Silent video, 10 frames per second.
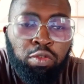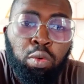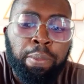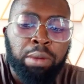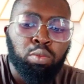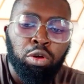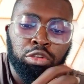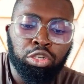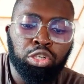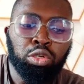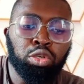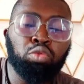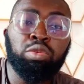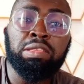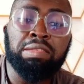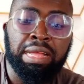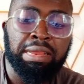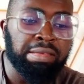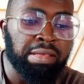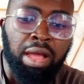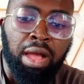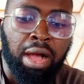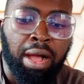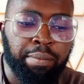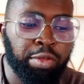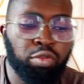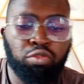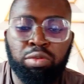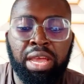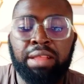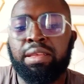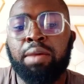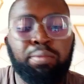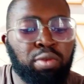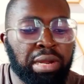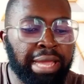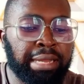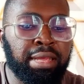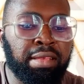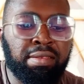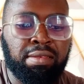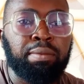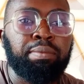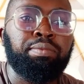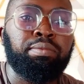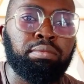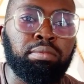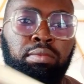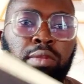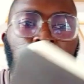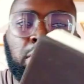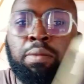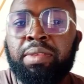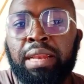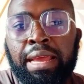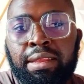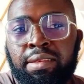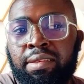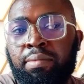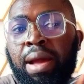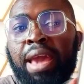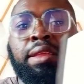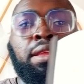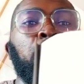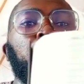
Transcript: So, what you should do instead is, you should get a book like this. Something like this is mine.